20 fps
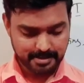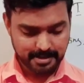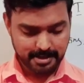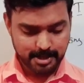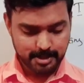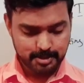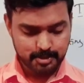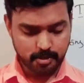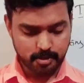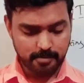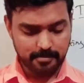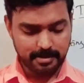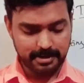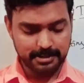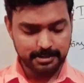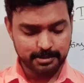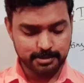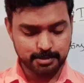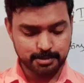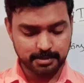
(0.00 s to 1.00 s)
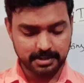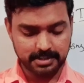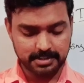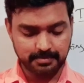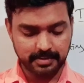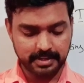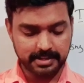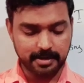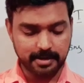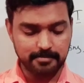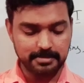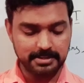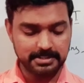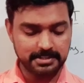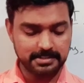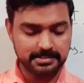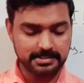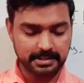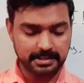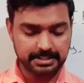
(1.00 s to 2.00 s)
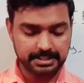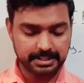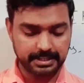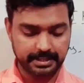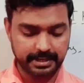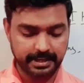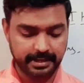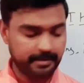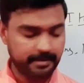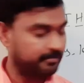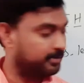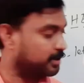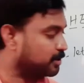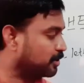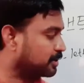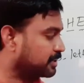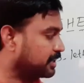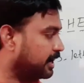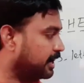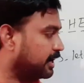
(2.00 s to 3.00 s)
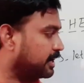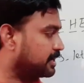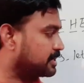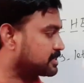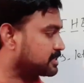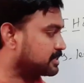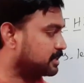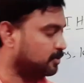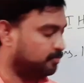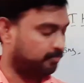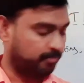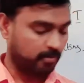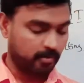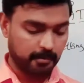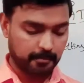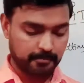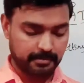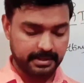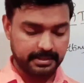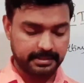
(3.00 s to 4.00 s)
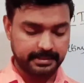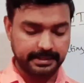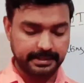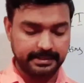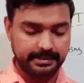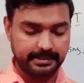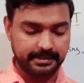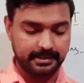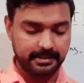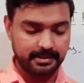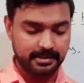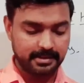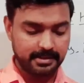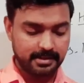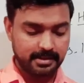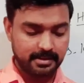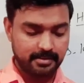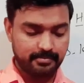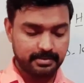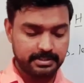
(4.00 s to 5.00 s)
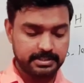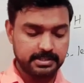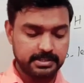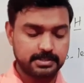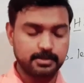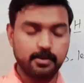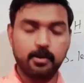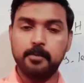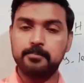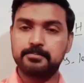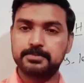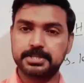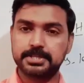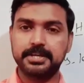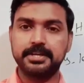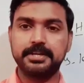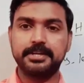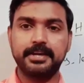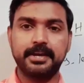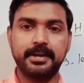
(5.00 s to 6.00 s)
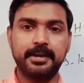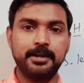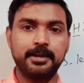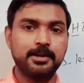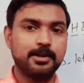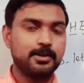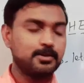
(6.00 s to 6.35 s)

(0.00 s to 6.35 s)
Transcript: So my dear students, we completed section A. We got the answer 4 by 13, which is option A.